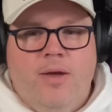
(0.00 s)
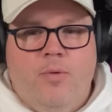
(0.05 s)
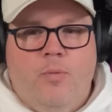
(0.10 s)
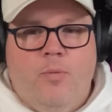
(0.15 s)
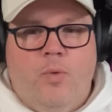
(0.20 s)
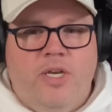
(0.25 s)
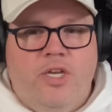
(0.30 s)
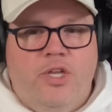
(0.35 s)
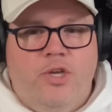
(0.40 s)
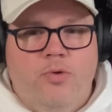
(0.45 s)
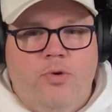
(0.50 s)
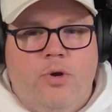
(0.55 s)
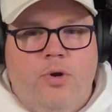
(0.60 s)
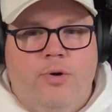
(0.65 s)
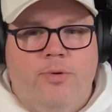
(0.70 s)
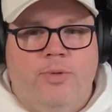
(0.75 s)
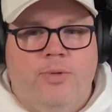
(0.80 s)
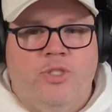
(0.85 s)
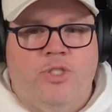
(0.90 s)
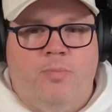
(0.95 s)
When you go
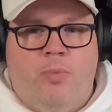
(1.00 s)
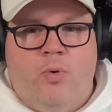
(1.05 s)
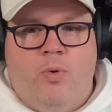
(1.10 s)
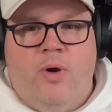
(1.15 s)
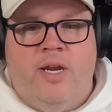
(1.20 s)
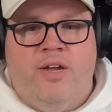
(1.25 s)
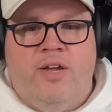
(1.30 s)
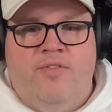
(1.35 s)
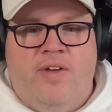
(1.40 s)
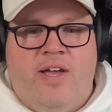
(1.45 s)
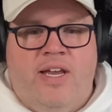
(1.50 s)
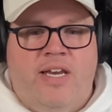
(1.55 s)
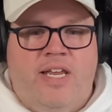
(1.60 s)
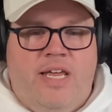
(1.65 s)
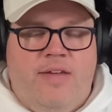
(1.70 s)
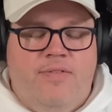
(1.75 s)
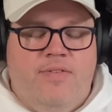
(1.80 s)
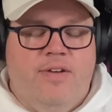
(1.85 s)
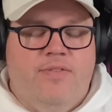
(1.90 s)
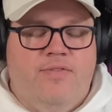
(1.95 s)
to a sporting event,
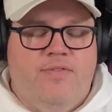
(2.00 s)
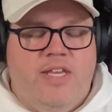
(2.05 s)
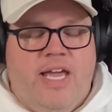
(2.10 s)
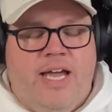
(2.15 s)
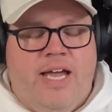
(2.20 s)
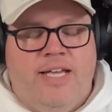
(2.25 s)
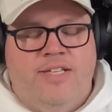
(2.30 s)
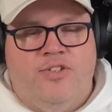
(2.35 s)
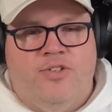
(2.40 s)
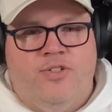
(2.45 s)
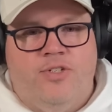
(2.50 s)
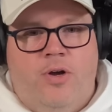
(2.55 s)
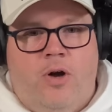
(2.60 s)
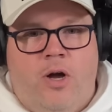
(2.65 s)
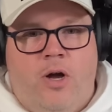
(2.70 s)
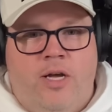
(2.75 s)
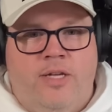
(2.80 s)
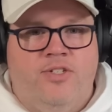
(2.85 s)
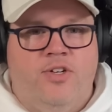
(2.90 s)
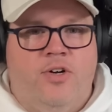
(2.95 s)
even if the
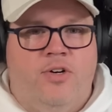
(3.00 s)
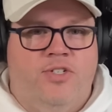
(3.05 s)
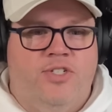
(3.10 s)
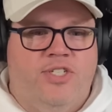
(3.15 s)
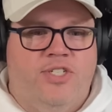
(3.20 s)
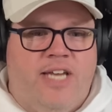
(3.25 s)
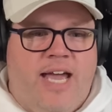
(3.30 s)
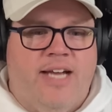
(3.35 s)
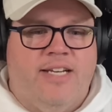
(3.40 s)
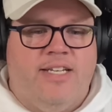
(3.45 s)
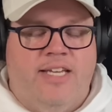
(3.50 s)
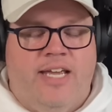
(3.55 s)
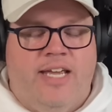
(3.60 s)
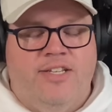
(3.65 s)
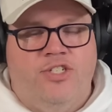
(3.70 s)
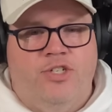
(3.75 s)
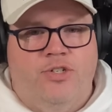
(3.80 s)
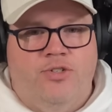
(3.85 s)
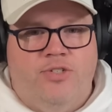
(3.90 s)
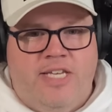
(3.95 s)
odds are stacked
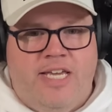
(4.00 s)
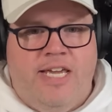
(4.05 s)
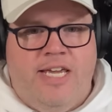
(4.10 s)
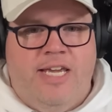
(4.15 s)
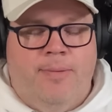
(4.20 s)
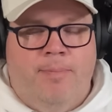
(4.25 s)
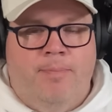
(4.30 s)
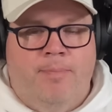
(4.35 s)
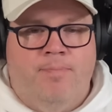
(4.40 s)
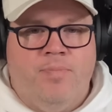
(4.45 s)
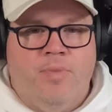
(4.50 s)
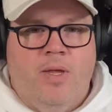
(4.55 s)
against your team,